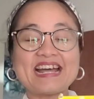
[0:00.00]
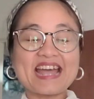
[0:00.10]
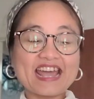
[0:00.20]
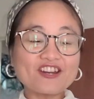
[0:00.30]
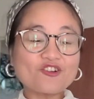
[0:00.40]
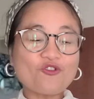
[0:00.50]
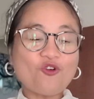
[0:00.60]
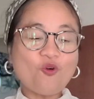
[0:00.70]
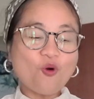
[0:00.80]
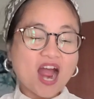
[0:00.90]
And
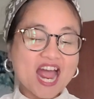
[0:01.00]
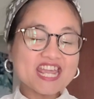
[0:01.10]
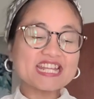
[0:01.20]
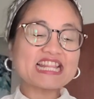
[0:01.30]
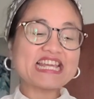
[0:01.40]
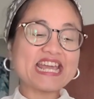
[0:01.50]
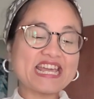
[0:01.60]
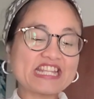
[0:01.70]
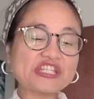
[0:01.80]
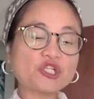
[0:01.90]
quietly
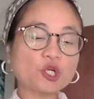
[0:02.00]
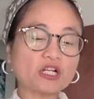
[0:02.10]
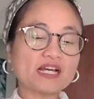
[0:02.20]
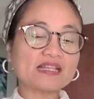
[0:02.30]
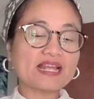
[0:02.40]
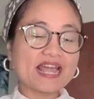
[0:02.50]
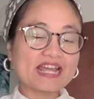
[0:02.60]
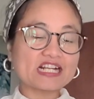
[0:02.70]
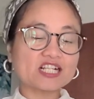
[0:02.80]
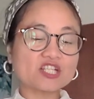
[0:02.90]
hid chocolate
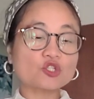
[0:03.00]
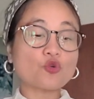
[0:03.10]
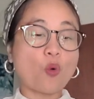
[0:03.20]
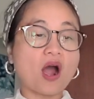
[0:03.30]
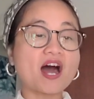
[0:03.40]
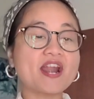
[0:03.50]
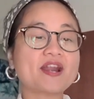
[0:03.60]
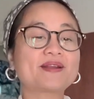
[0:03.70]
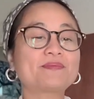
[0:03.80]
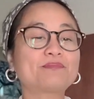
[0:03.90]
eggs
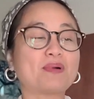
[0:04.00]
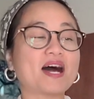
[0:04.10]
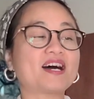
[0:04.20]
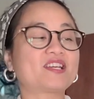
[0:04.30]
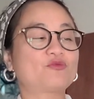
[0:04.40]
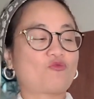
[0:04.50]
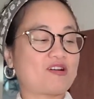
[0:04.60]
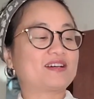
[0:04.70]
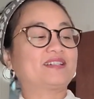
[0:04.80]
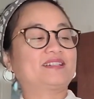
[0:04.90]
one by
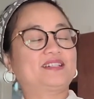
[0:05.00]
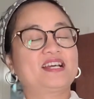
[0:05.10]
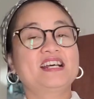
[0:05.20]
one.